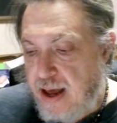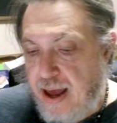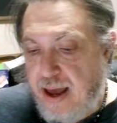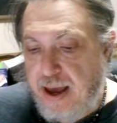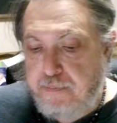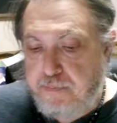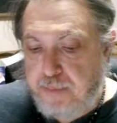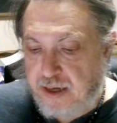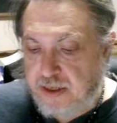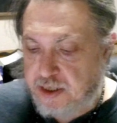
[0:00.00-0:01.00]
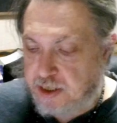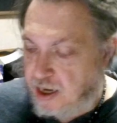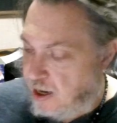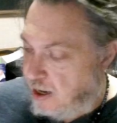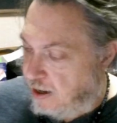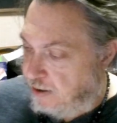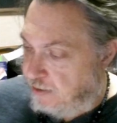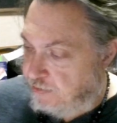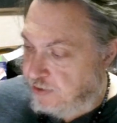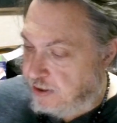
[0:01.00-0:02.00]
a bunch
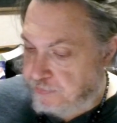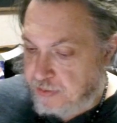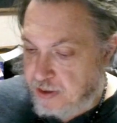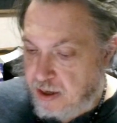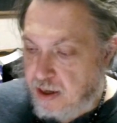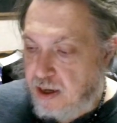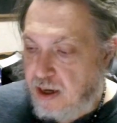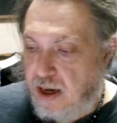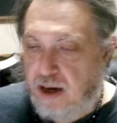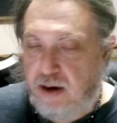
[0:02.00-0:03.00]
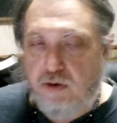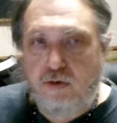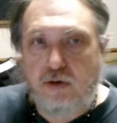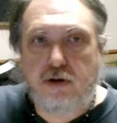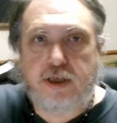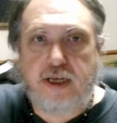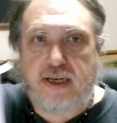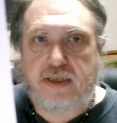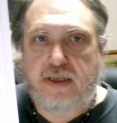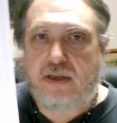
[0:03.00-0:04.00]
of rule
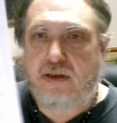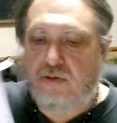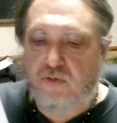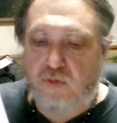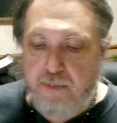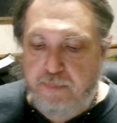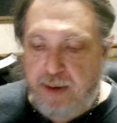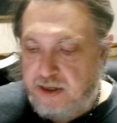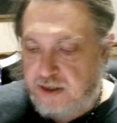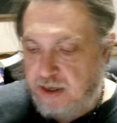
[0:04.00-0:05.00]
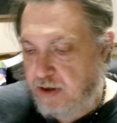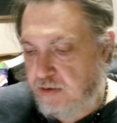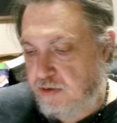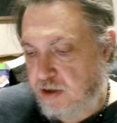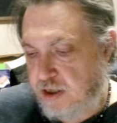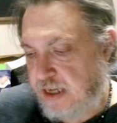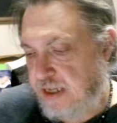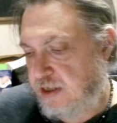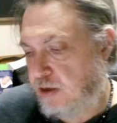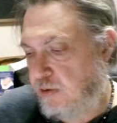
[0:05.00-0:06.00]
sheets, one-page summary rule
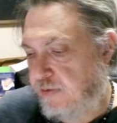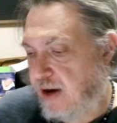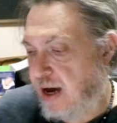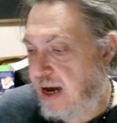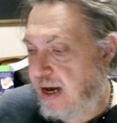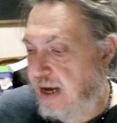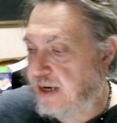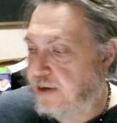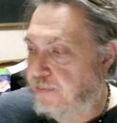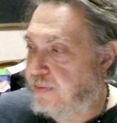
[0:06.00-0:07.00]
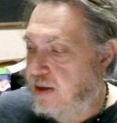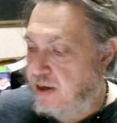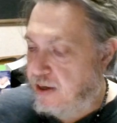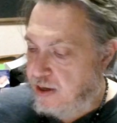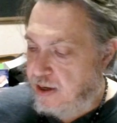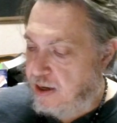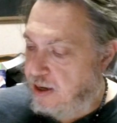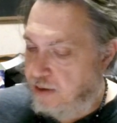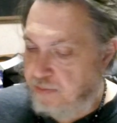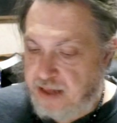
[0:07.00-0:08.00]
sheets. So we've got
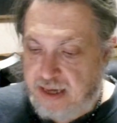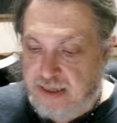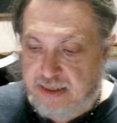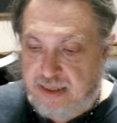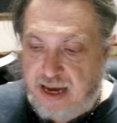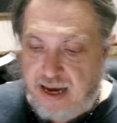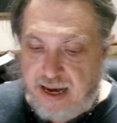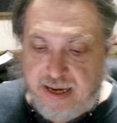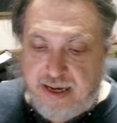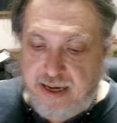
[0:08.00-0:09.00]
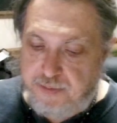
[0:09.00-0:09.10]
things like,